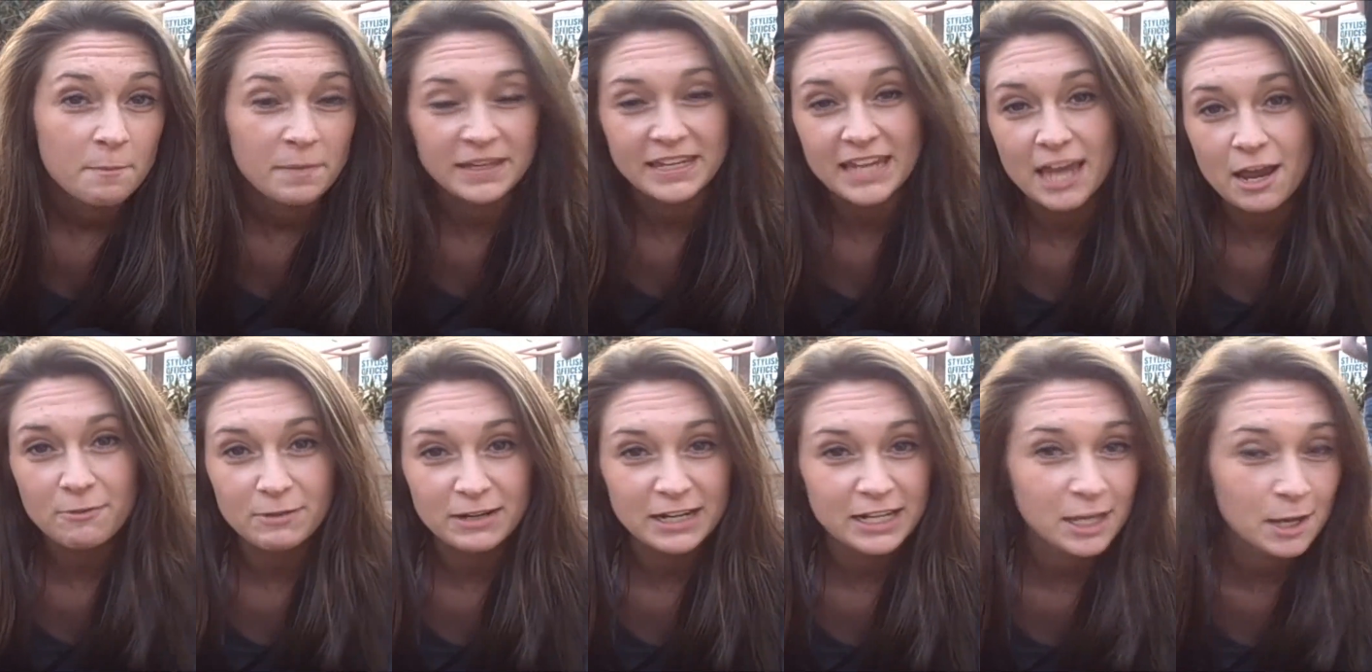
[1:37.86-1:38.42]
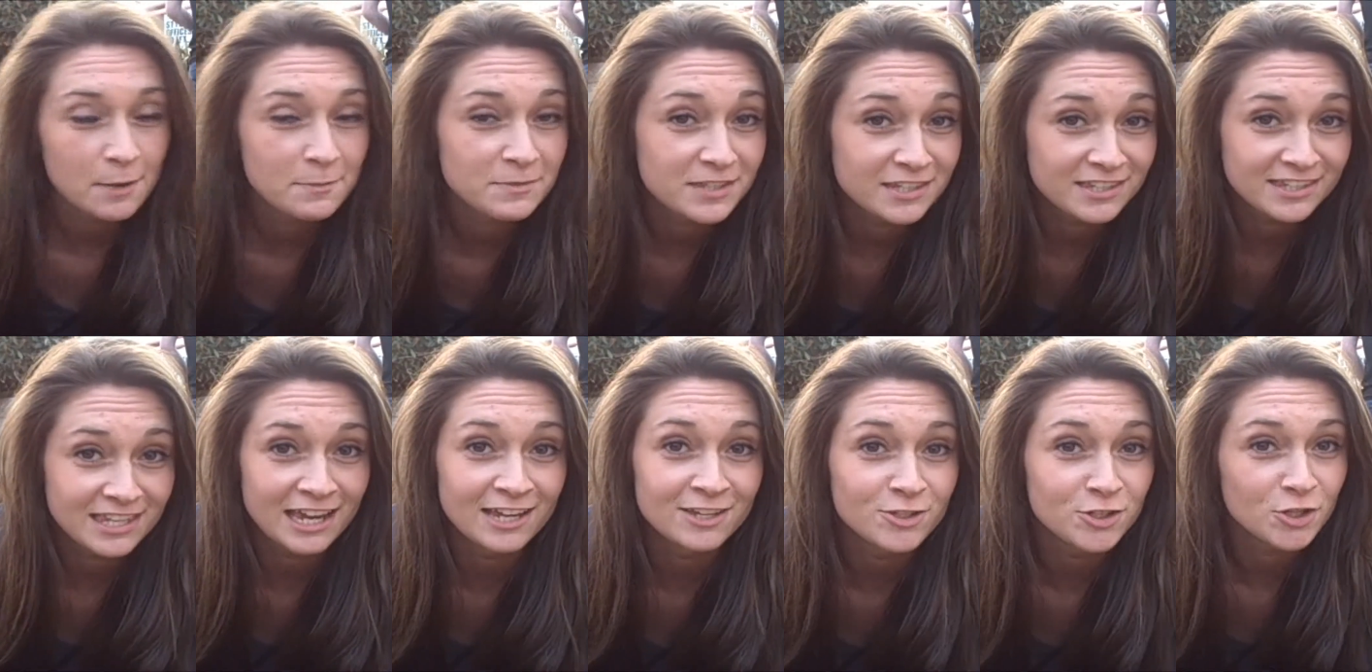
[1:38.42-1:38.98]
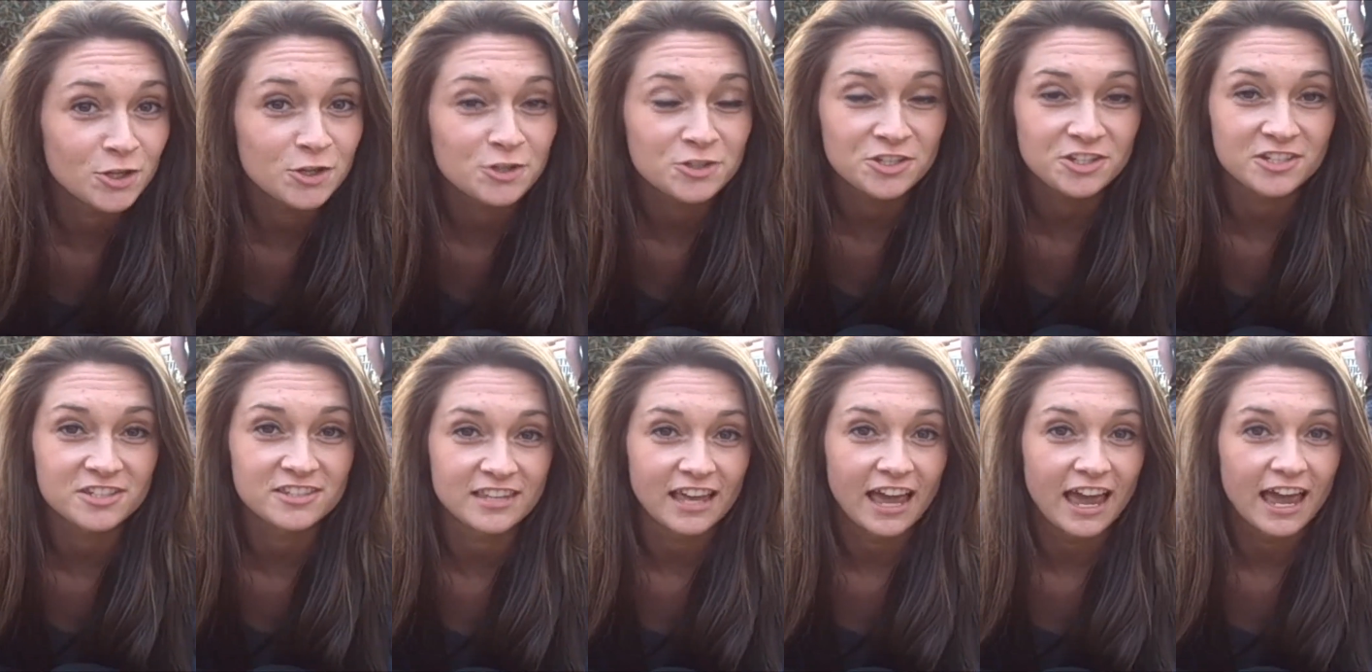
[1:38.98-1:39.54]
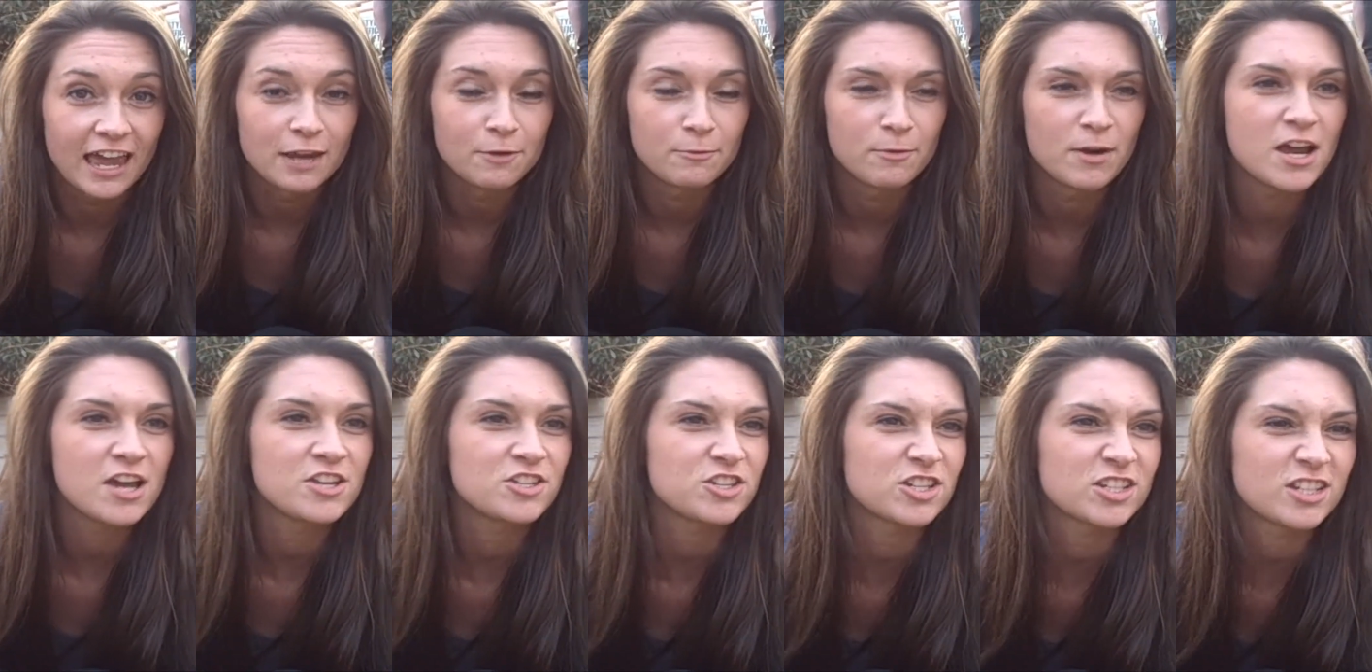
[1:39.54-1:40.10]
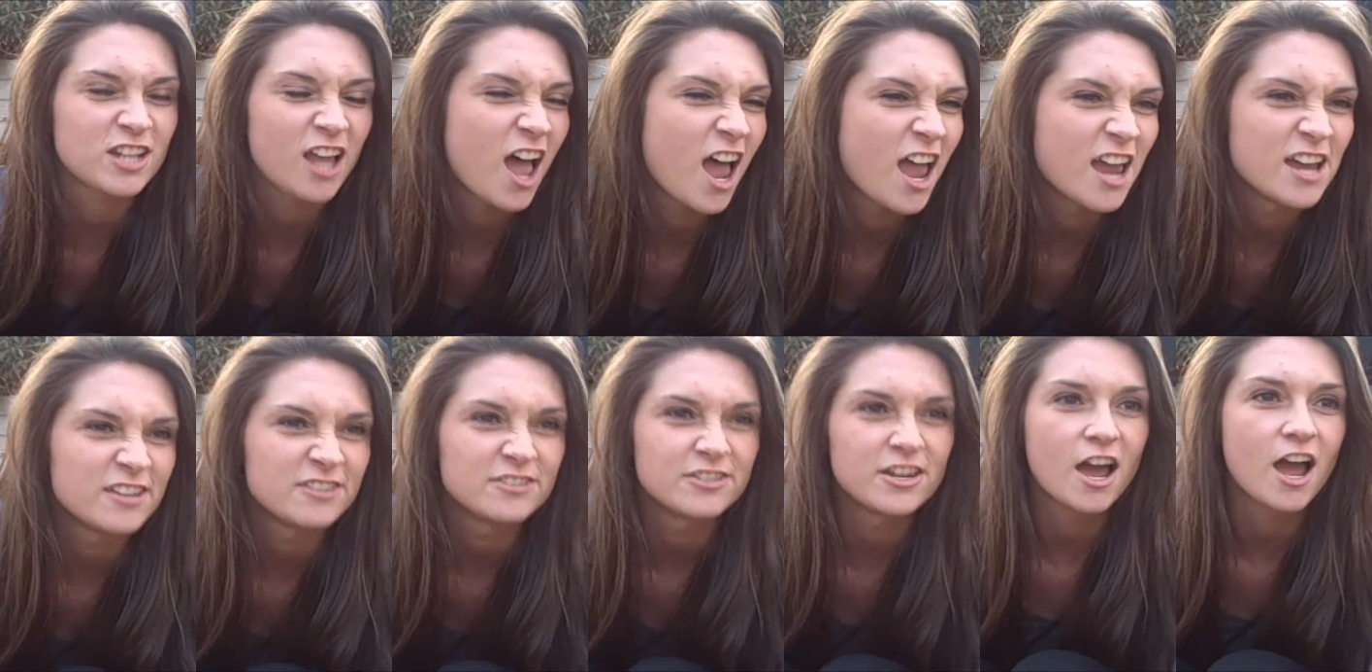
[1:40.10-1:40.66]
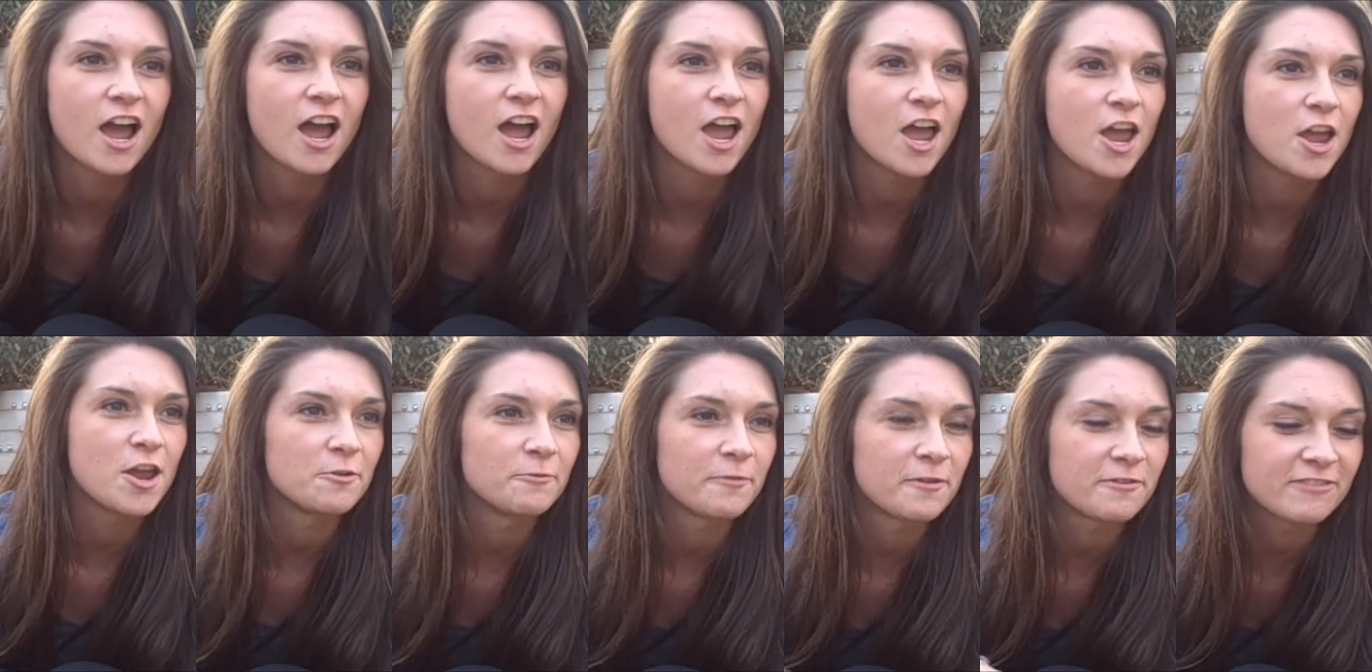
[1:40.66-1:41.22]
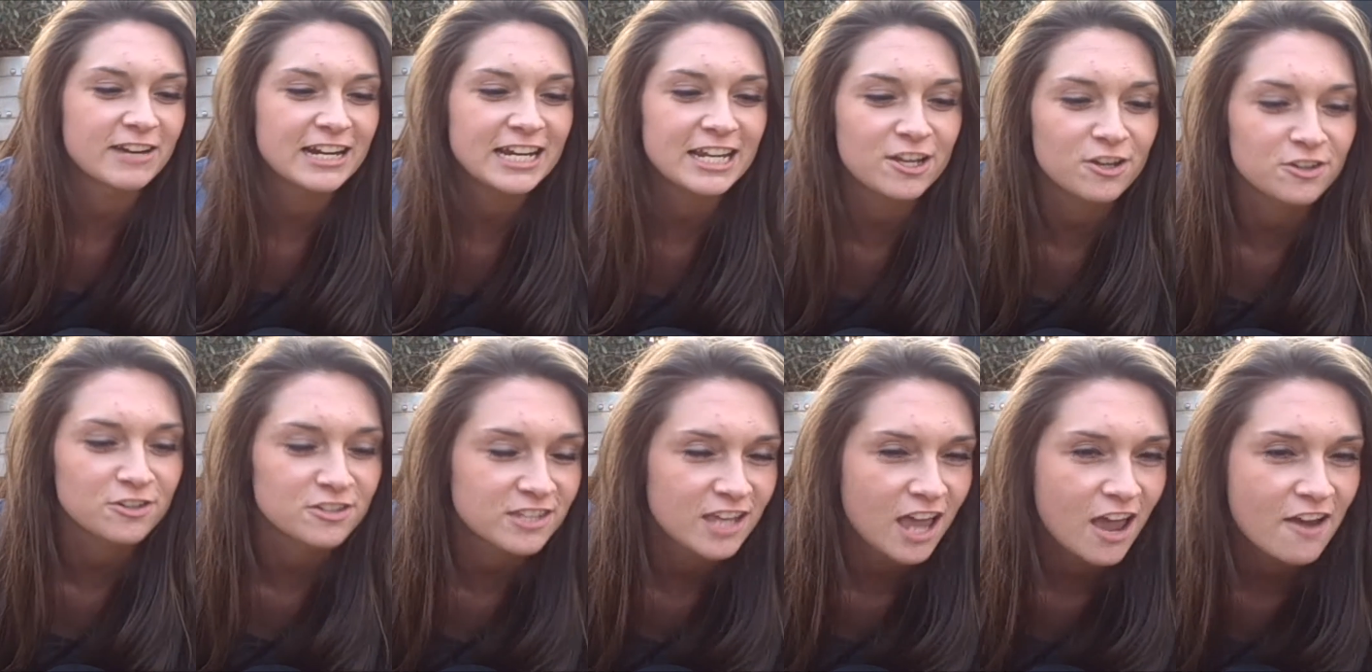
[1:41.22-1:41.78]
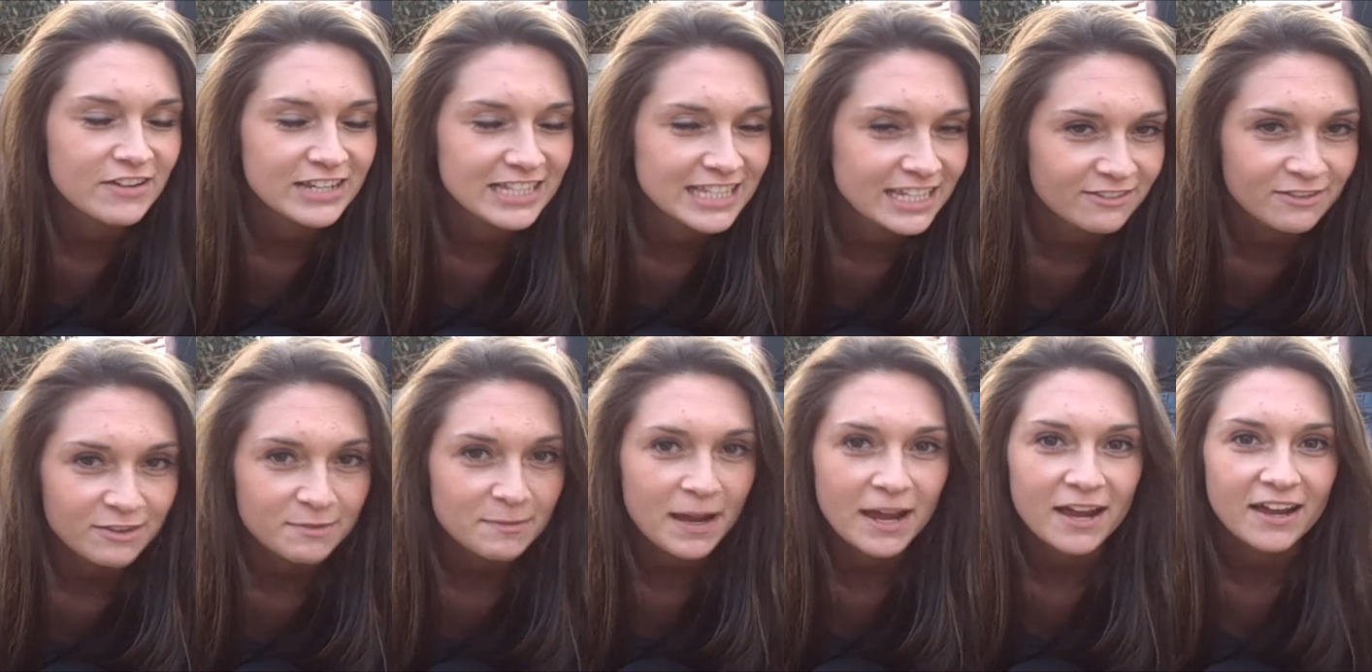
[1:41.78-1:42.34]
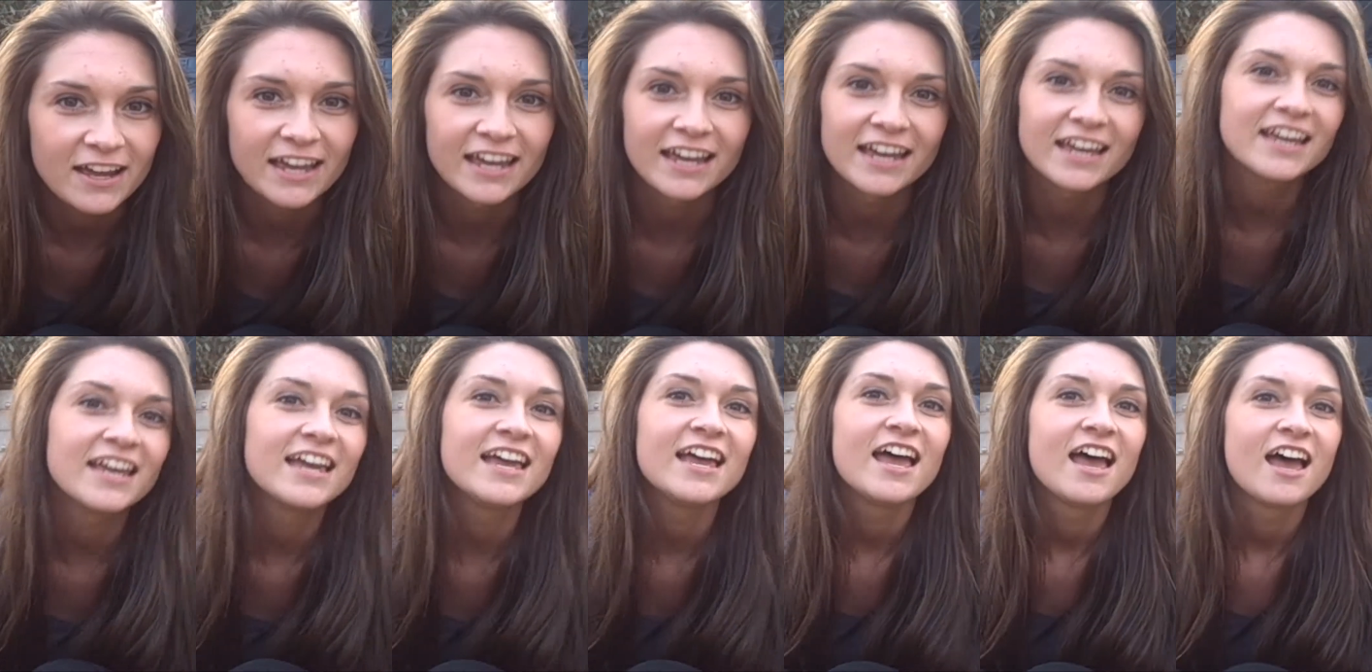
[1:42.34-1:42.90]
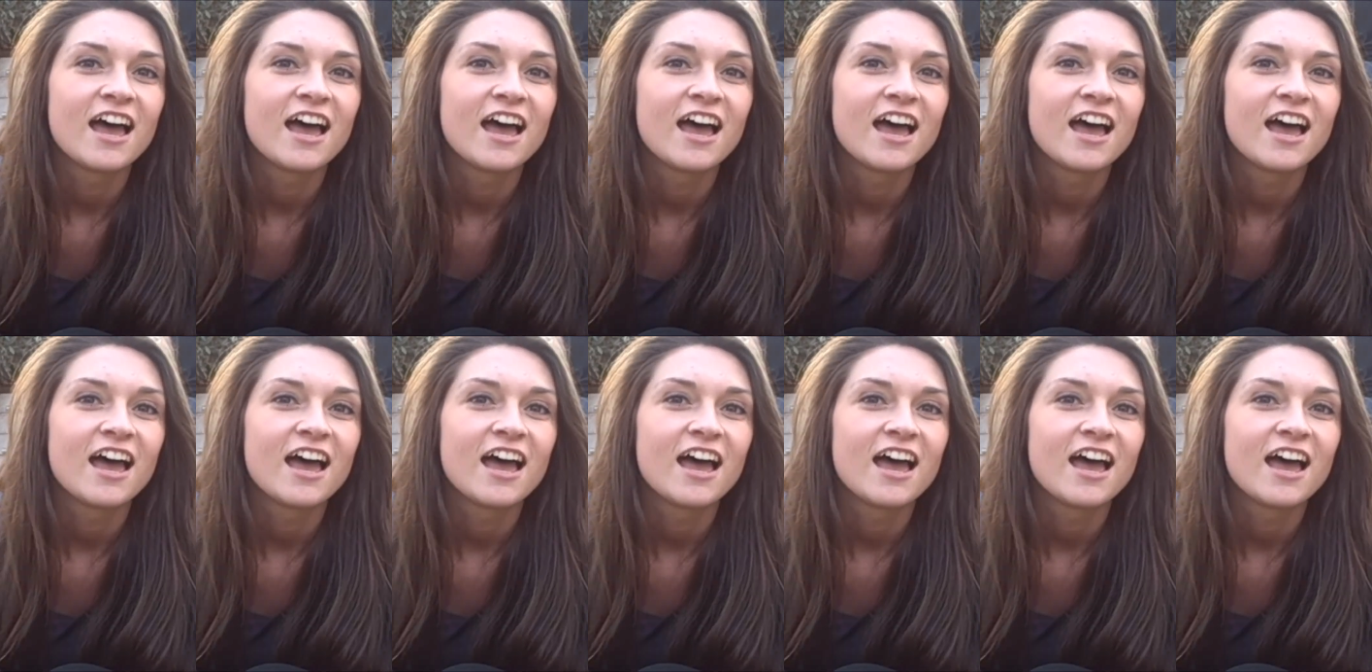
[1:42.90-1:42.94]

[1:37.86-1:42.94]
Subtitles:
But yeah, when it comes to St. George's Day, we're just like, no, we're really conservative about it.